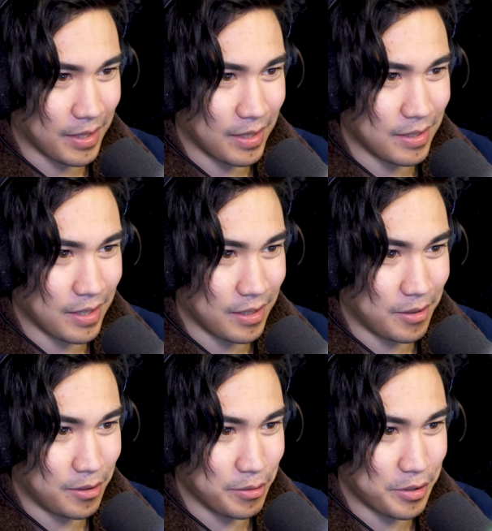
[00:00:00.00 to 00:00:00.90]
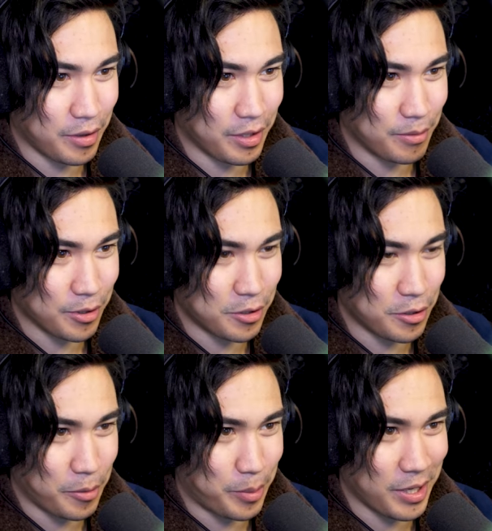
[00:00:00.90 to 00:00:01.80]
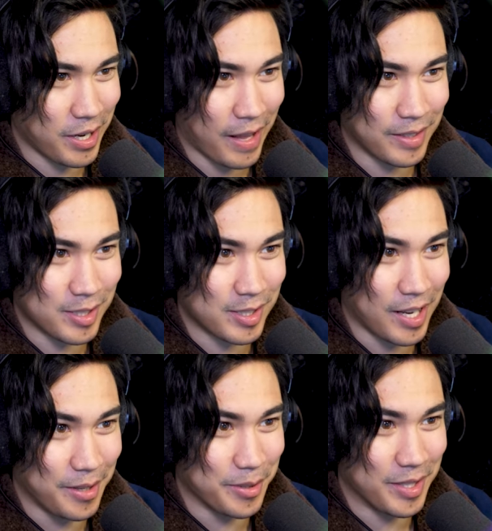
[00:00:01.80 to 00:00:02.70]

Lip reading: And I always thought it was so pretty, and the sound,